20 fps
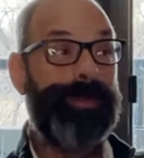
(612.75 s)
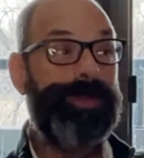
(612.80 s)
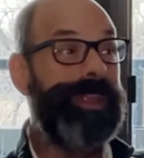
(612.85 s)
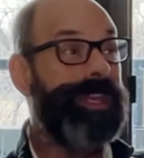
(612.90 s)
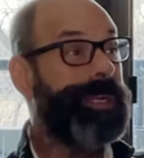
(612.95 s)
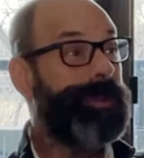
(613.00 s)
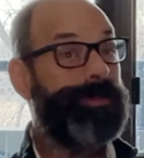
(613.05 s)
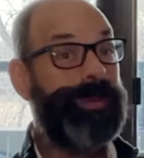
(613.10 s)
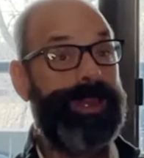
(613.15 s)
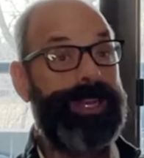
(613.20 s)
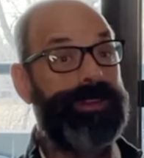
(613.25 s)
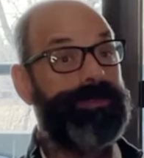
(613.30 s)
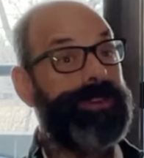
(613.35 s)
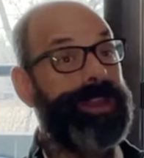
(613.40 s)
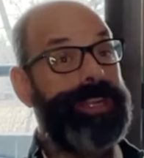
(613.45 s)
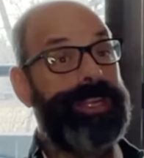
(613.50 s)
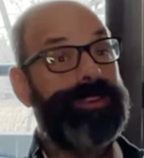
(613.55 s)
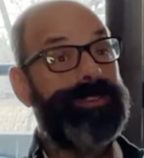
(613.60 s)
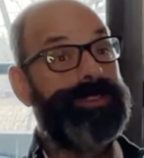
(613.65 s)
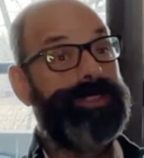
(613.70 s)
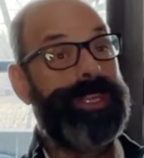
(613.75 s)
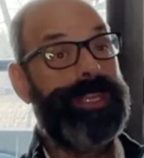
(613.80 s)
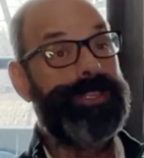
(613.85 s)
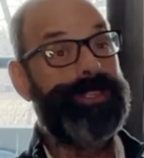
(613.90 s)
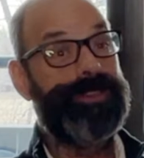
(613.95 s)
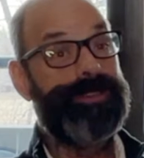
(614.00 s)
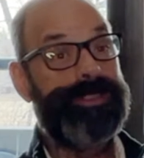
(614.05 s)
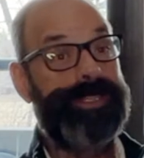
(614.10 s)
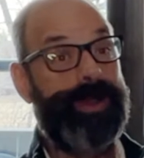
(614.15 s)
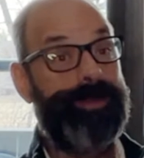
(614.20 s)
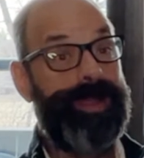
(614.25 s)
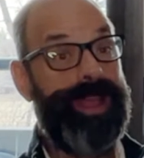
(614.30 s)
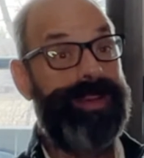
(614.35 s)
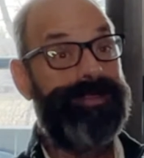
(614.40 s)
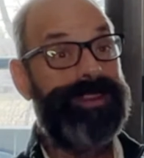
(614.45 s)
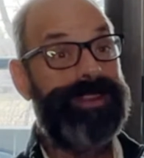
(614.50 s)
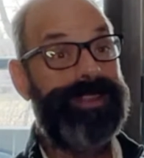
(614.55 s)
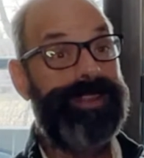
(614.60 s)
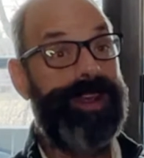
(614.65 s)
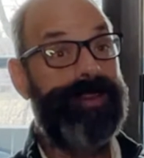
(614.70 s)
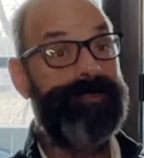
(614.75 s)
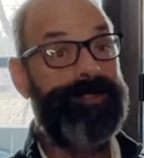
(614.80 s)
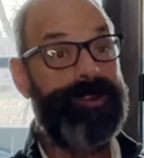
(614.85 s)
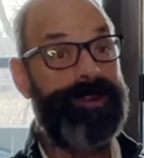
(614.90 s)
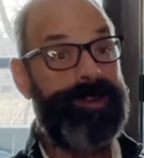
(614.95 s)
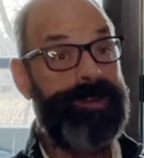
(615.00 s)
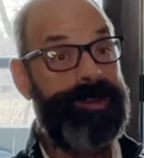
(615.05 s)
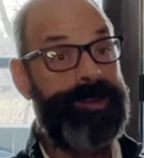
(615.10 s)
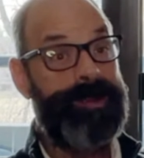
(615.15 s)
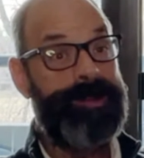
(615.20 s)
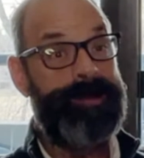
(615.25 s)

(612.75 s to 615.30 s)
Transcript: of the independent radio stations that we have in Denver